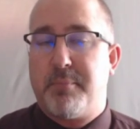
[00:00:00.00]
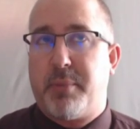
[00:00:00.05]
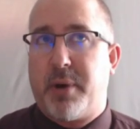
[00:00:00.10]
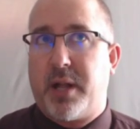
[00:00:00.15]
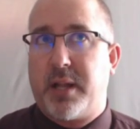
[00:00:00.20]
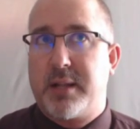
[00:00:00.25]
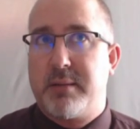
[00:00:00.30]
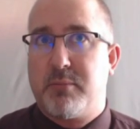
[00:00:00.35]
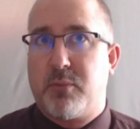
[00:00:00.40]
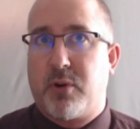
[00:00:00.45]

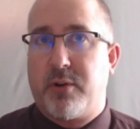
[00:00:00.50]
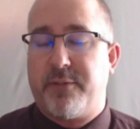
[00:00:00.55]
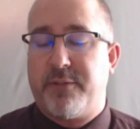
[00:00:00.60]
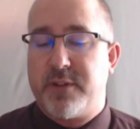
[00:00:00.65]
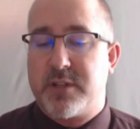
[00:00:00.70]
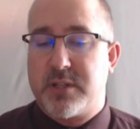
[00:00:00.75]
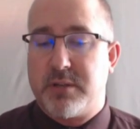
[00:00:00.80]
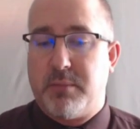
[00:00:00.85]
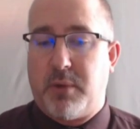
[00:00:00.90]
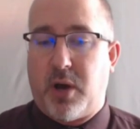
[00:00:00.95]

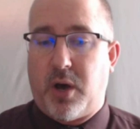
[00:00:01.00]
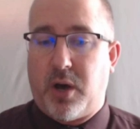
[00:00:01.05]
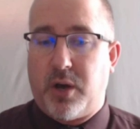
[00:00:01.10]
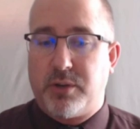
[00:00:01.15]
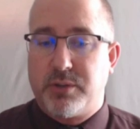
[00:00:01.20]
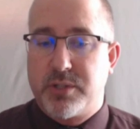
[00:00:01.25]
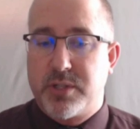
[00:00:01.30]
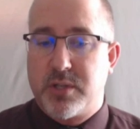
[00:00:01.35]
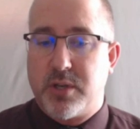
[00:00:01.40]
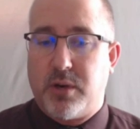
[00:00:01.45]
Polymorphism
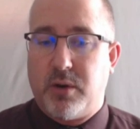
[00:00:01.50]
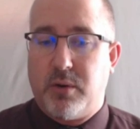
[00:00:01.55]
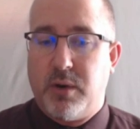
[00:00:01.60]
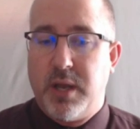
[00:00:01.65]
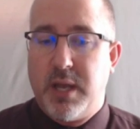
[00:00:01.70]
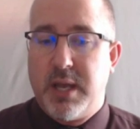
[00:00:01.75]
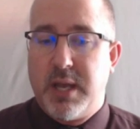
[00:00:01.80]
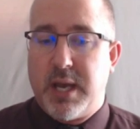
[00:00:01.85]
also